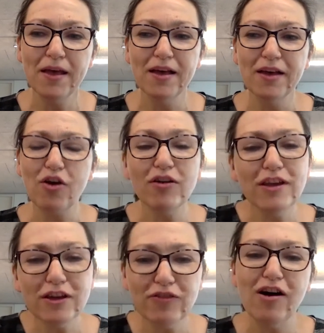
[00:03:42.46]

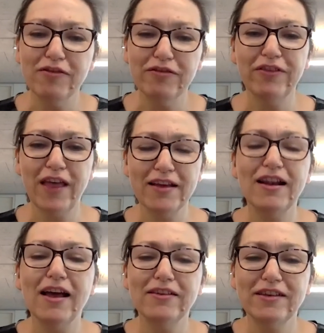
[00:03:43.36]
choreograph that
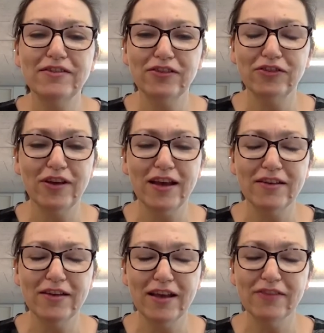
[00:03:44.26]
light
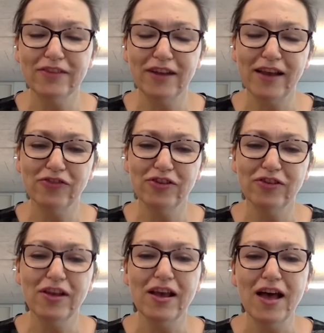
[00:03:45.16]
installation
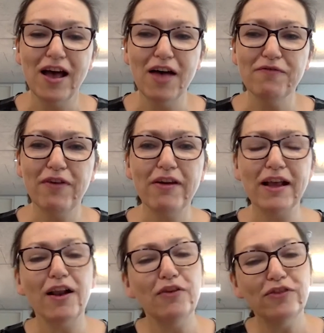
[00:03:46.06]
very
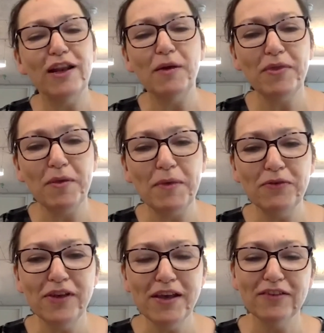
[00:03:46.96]
closely with the
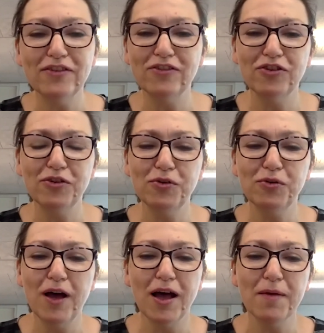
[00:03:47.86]
music? Did you?
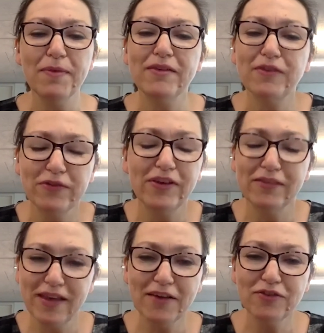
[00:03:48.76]
There's obviously a
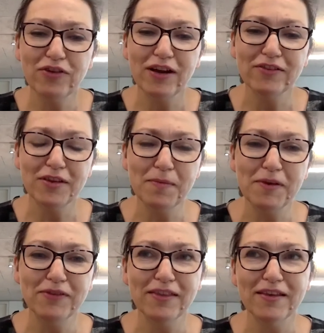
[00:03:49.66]
soundtrack to the
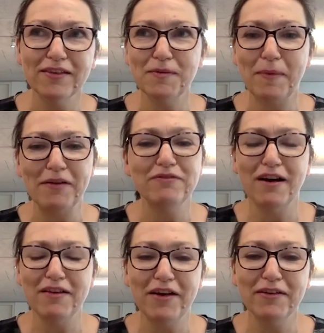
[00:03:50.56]
music that's about
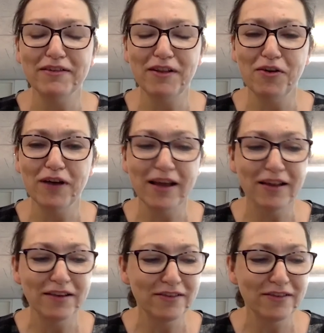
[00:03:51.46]
5 hours long, and